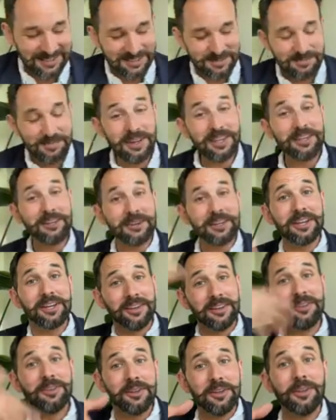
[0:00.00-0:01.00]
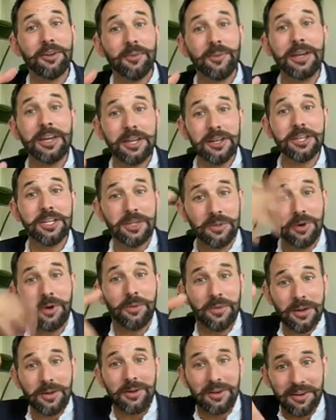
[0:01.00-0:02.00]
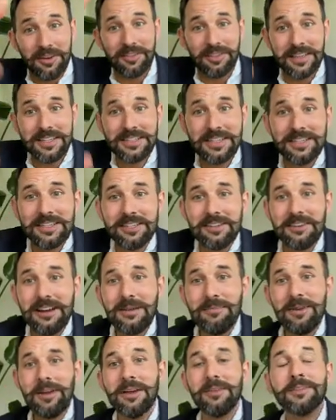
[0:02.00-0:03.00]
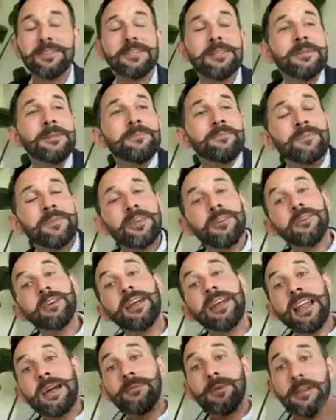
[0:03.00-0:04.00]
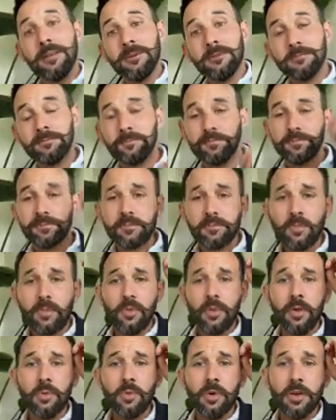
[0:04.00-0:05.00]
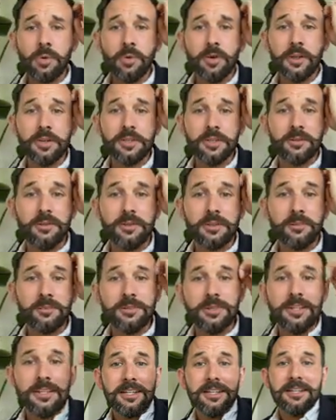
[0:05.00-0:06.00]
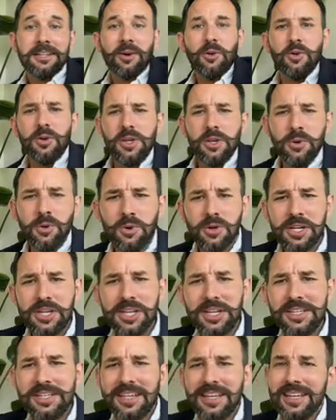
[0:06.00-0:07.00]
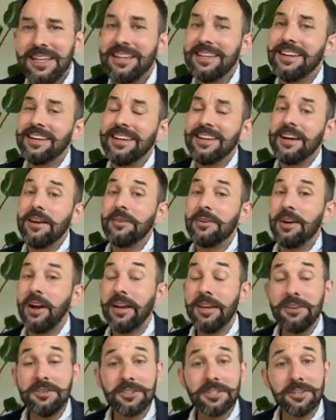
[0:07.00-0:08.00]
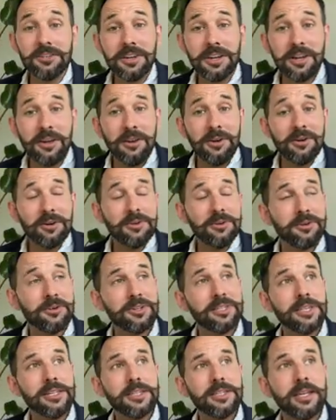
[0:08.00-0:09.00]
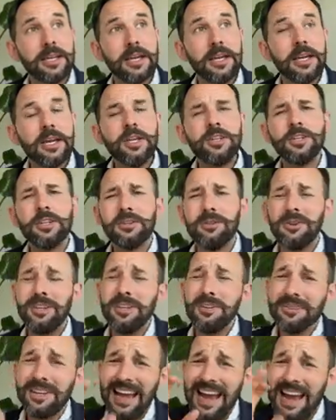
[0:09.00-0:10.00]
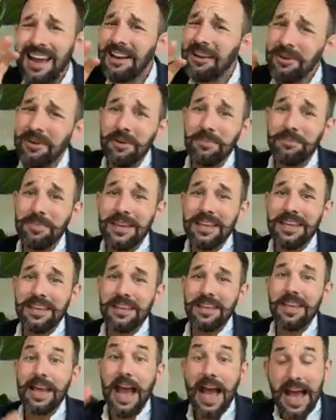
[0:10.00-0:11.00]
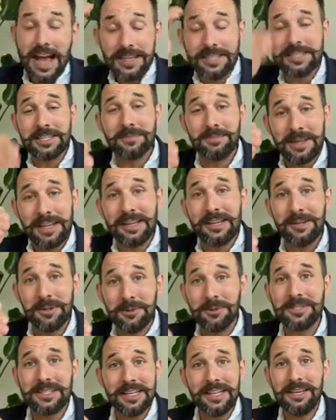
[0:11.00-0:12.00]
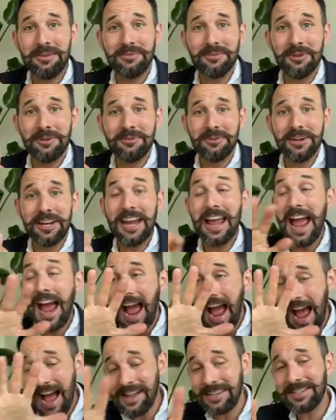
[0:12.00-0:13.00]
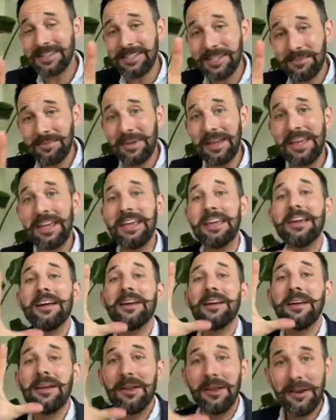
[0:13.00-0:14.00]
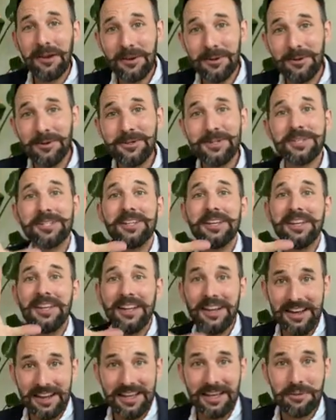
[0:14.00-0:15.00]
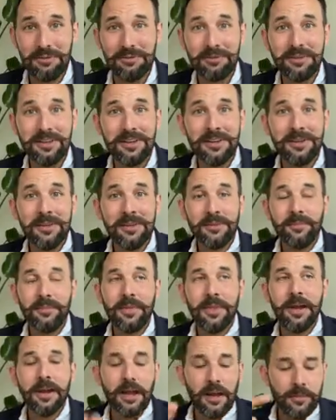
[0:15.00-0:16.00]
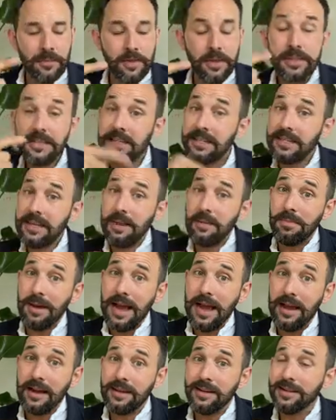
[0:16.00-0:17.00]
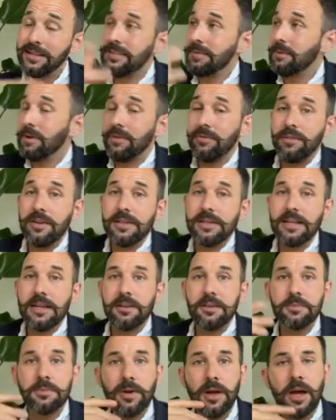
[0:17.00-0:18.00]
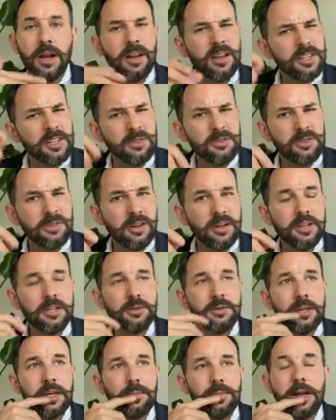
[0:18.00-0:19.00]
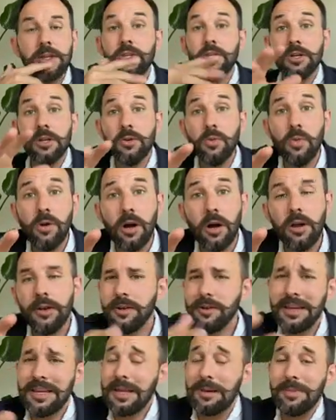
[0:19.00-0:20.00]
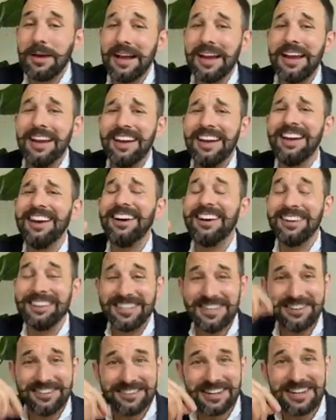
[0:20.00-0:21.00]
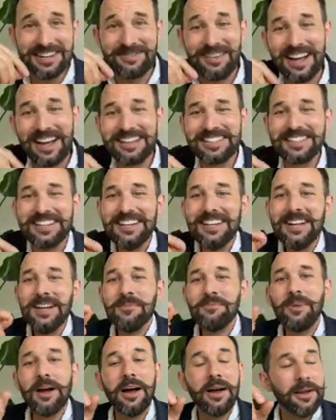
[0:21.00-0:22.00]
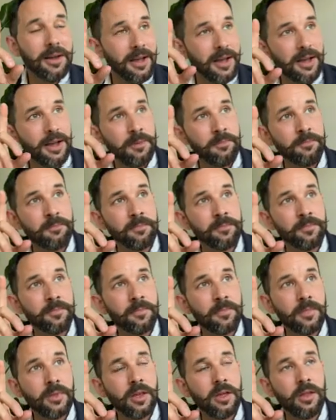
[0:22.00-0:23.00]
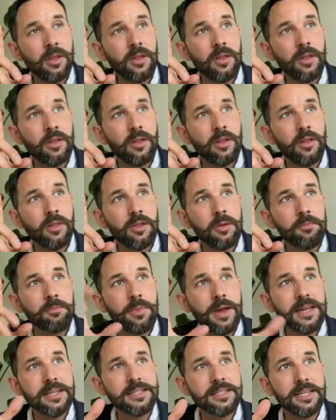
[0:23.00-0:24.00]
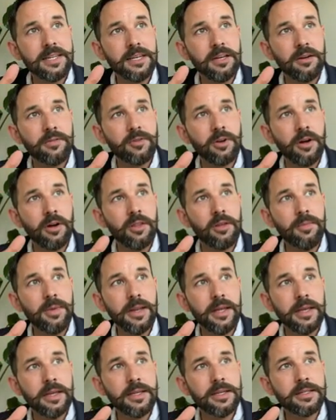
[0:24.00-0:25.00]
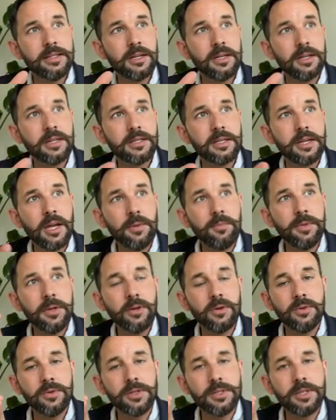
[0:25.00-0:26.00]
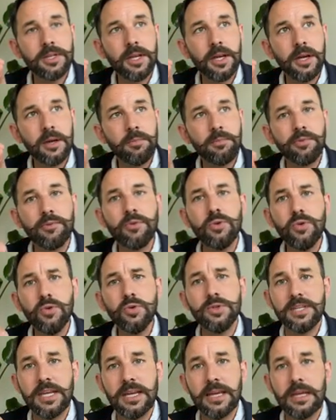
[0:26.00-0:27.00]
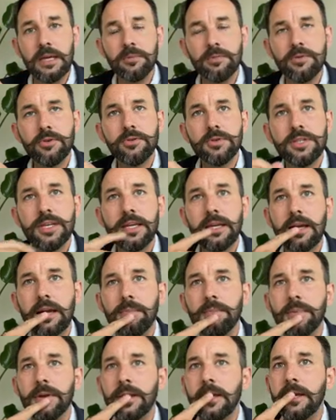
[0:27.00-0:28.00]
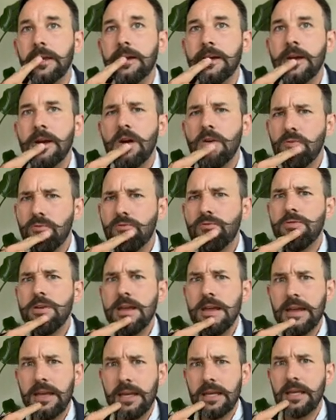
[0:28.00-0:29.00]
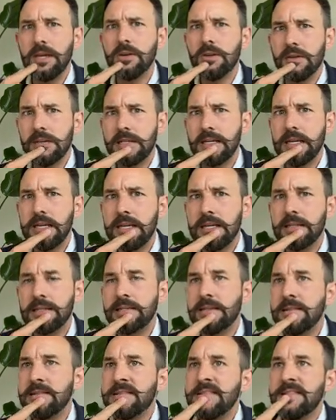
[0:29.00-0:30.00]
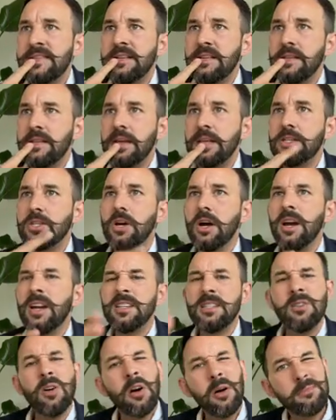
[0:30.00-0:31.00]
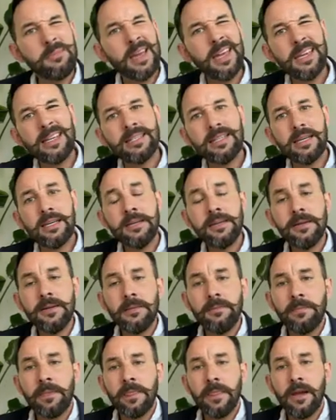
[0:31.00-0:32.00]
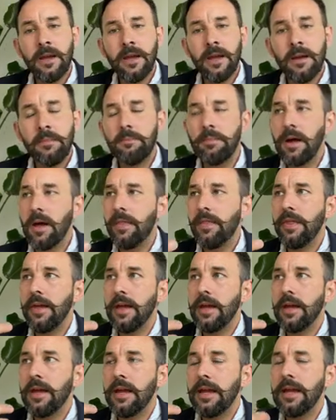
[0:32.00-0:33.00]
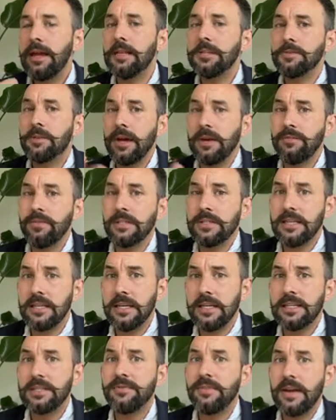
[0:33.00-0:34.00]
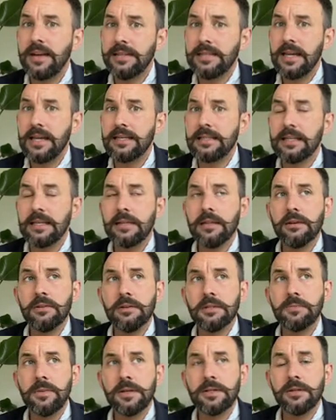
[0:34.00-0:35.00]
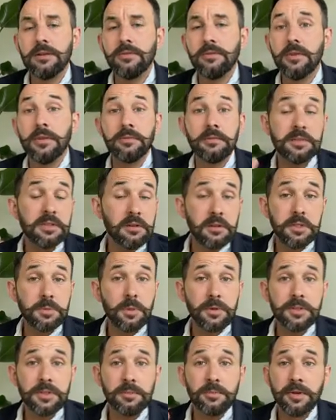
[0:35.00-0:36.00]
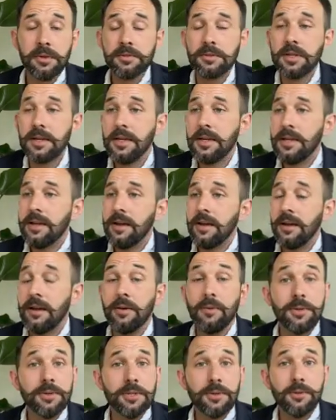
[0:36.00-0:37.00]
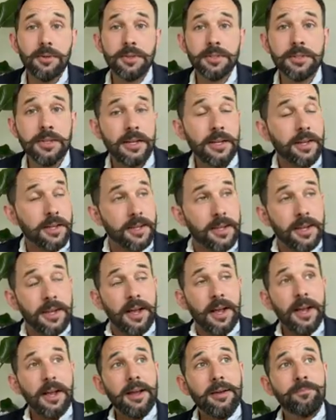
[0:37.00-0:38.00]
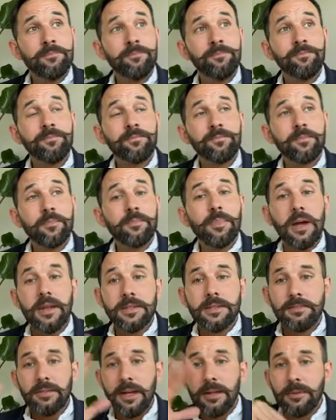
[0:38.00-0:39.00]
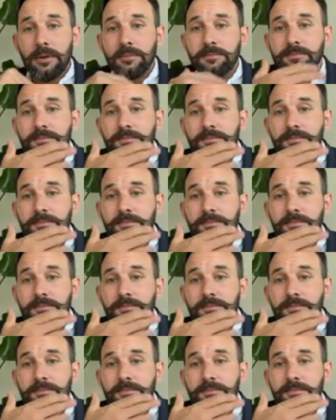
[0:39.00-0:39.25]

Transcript: But you can, we can do what we want on these Instagram lives. You can let me know what you want to do on them. Oh, Yorkshire tea. Yeah, I used to drink a lot of Yorkshire tea. Do you know what? You cannot be. It has to be loose leaf though, right? It has to be loose leaf. Like this is in a bag because I'm at a friend's house, and I do eat a bag. Do you know what? I don't eat a bag. I do drink bags, but the best tea I've got at the minute is a company called Brew Tea Company. Really good teas. Their chai is not amazing, but their English breakfast tea is fantastic. They got a special offer. It's not a sponsored post. I wish it was. But anyway,